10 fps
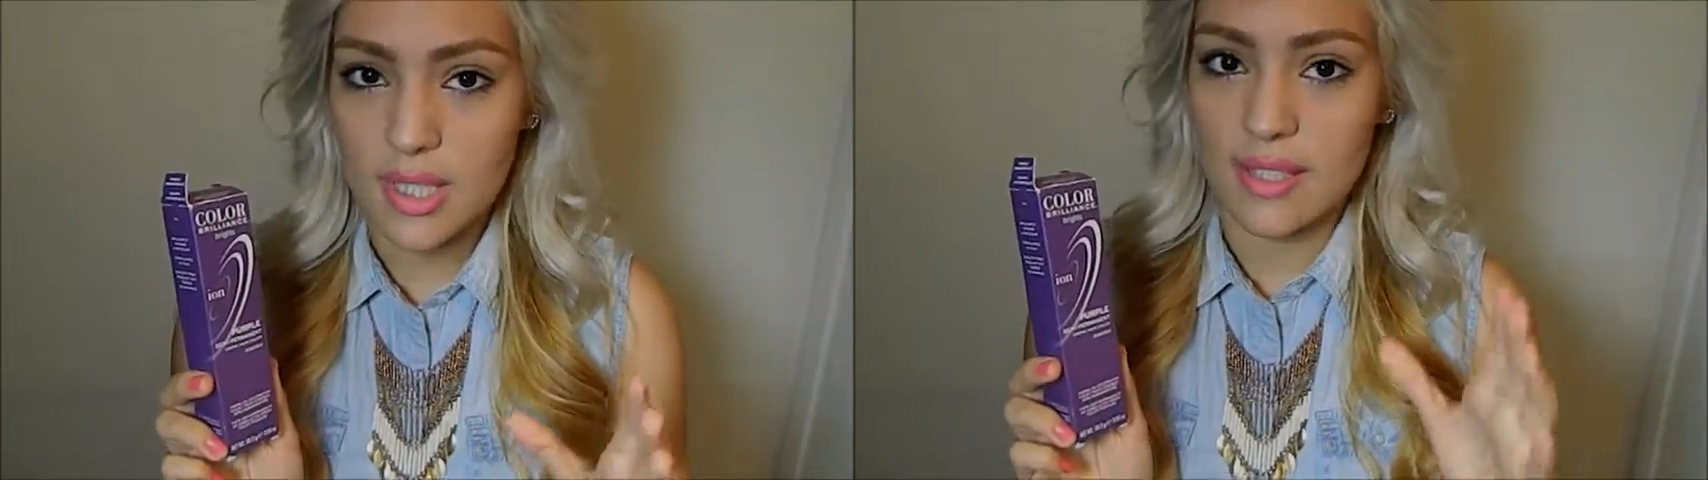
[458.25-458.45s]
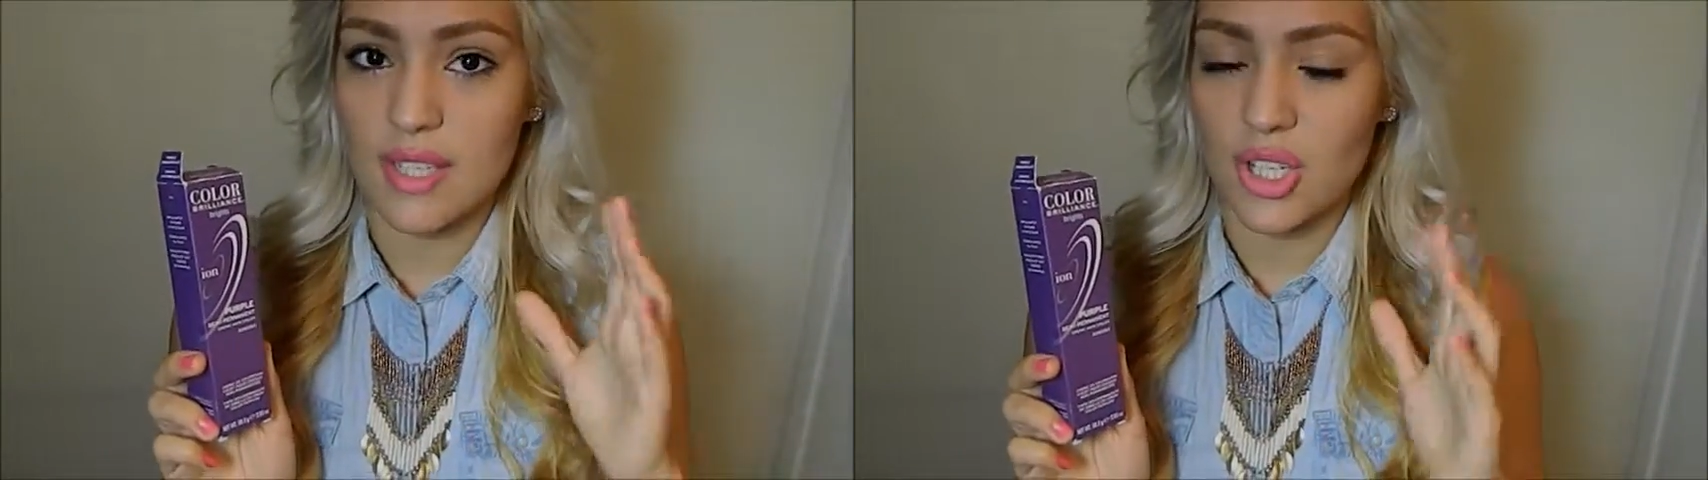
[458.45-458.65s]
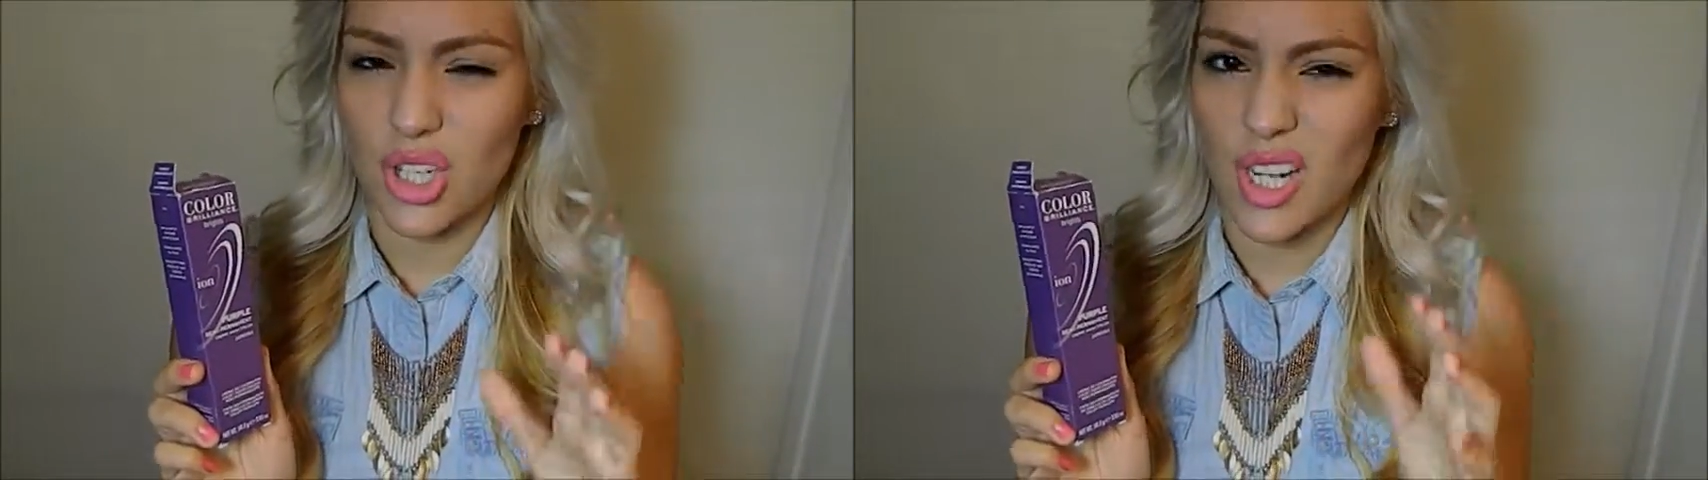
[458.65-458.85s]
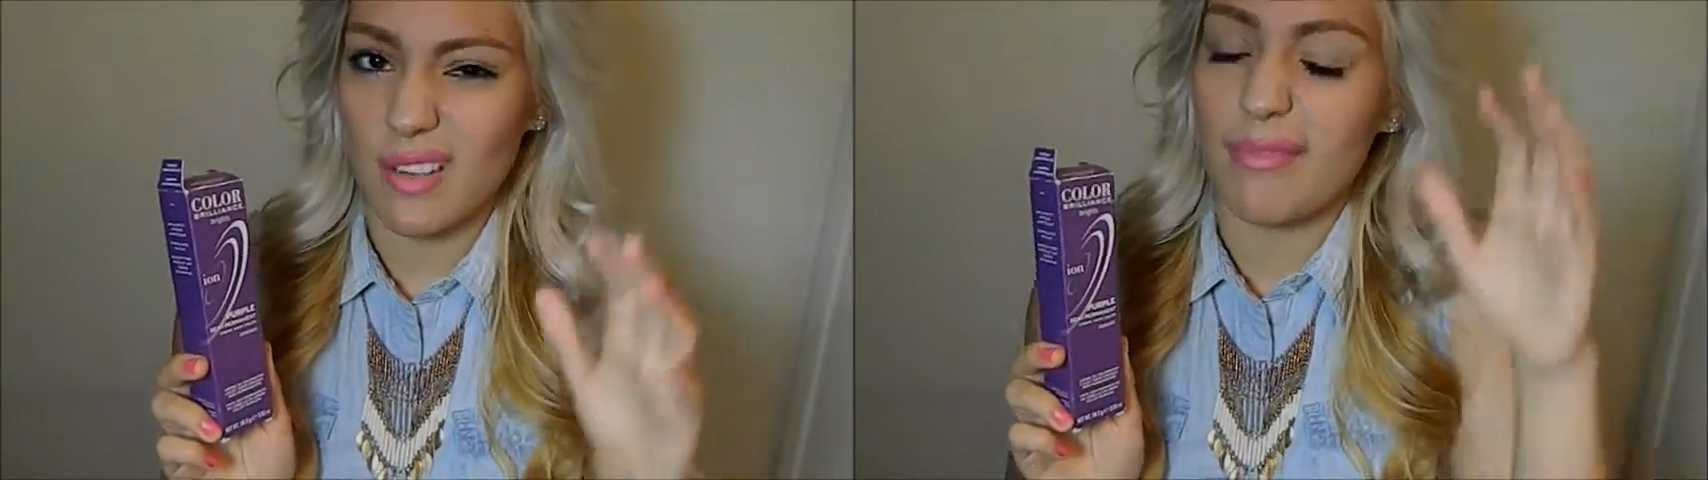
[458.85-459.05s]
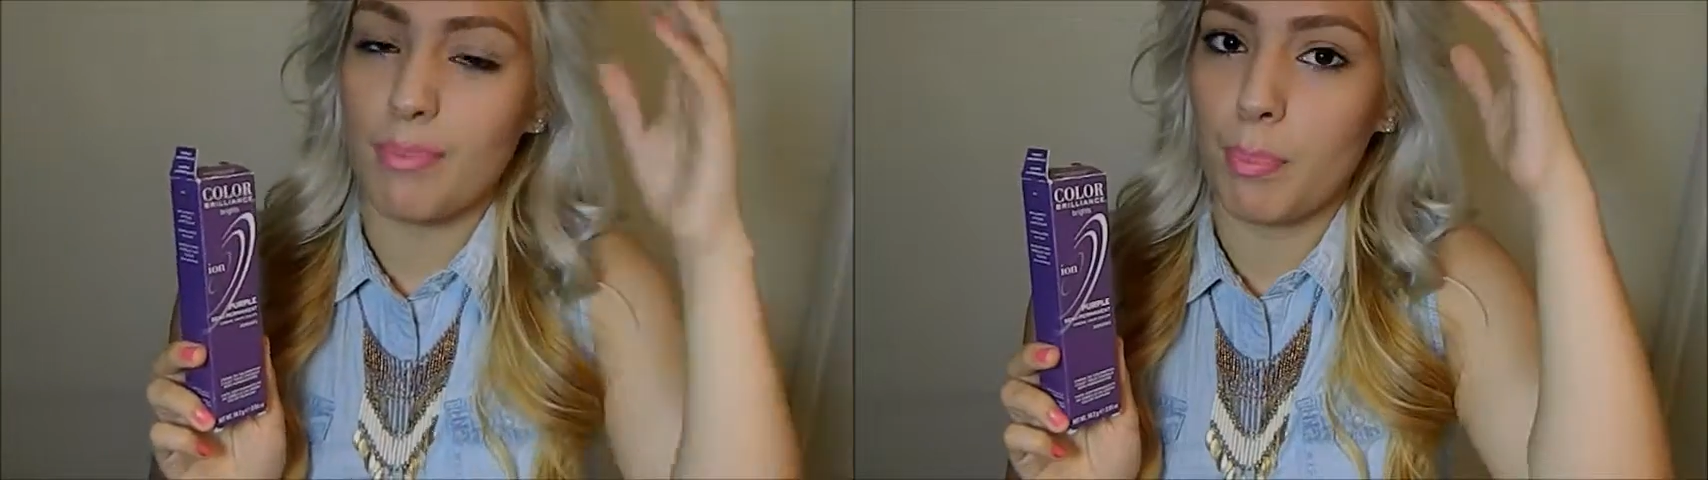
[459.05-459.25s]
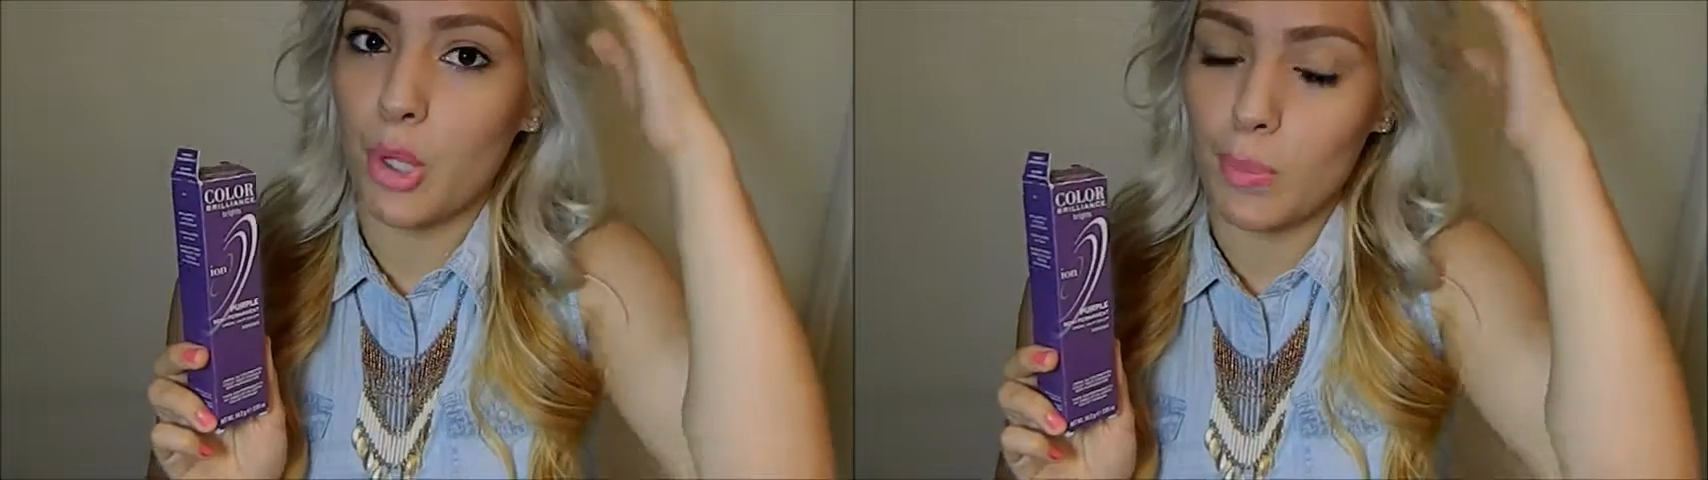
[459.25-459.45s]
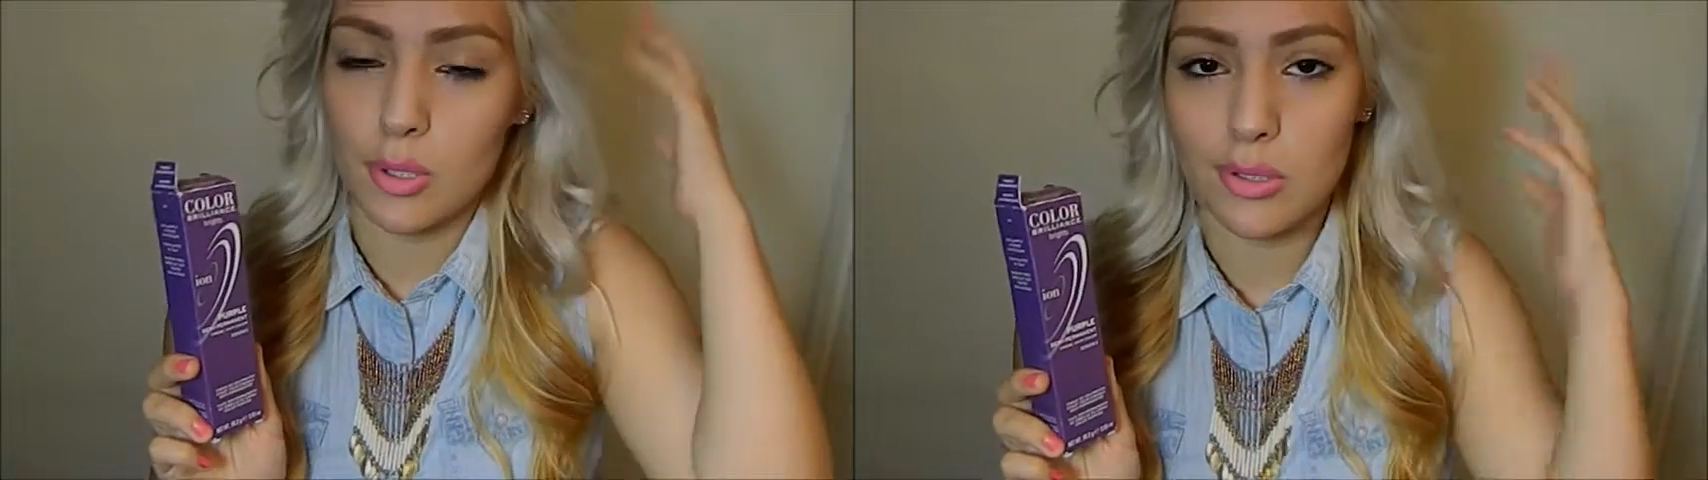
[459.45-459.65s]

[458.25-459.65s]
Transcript: because then you're going to have purple